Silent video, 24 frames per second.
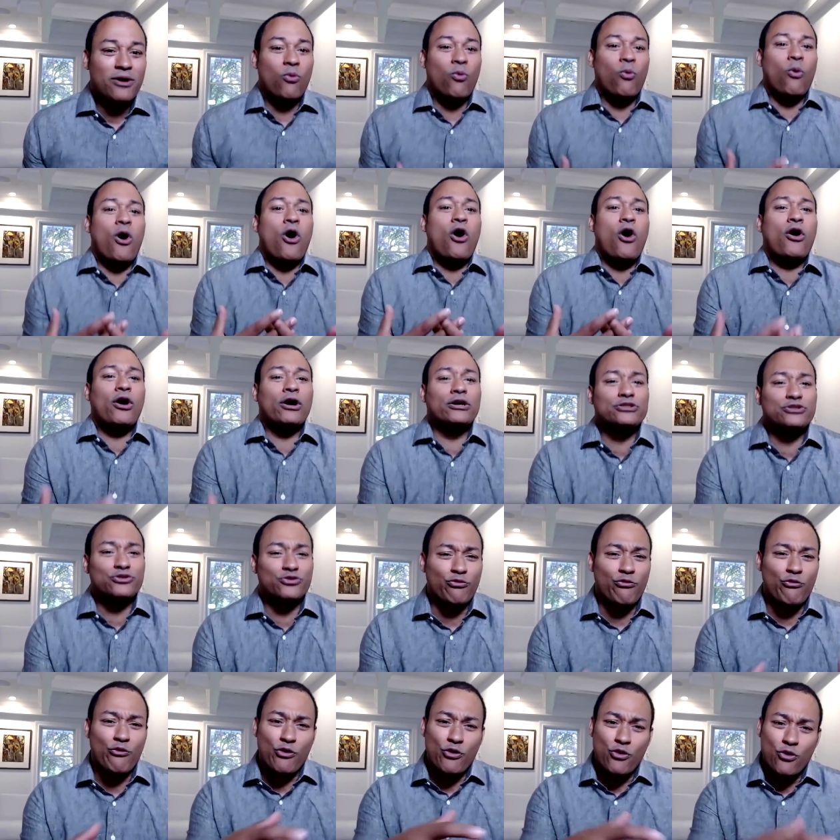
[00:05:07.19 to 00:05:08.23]
Walk us
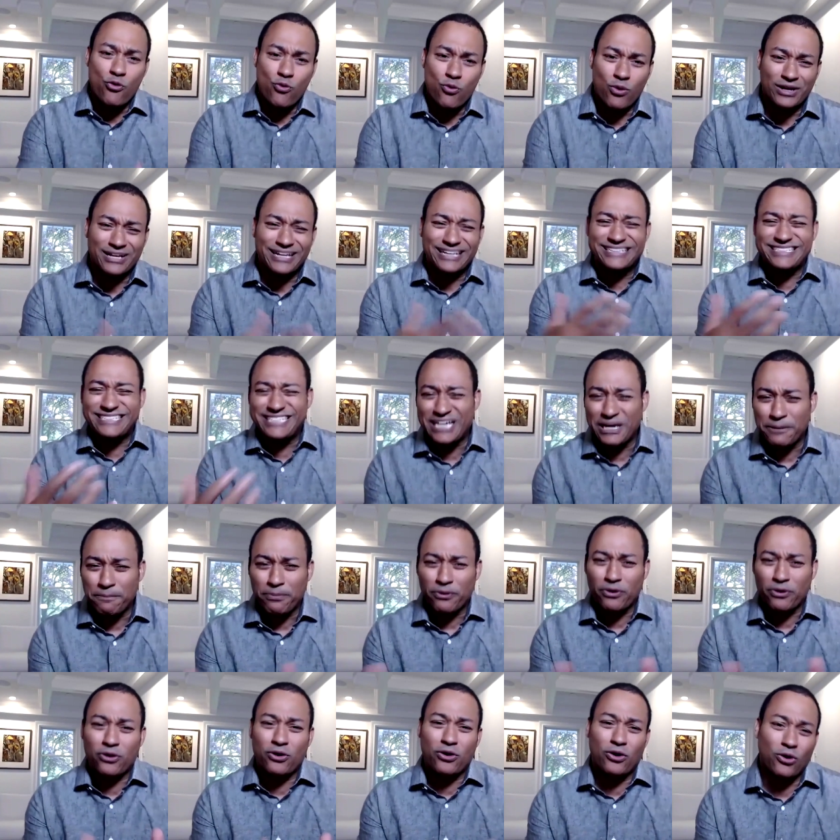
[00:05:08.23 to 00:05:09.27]
through what a
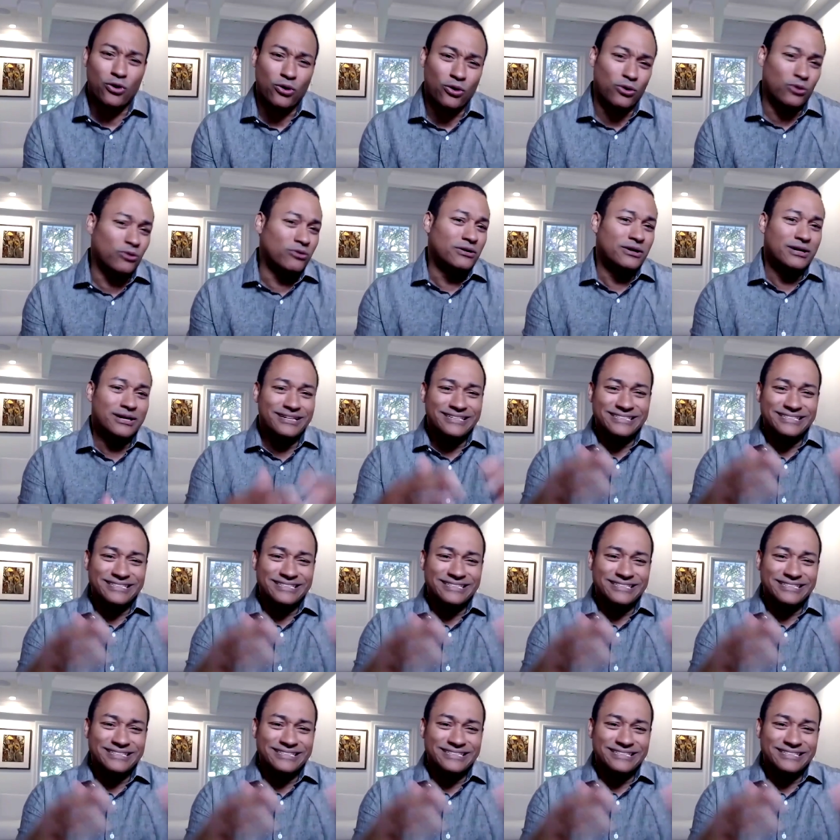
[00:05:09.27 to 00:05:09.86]
typical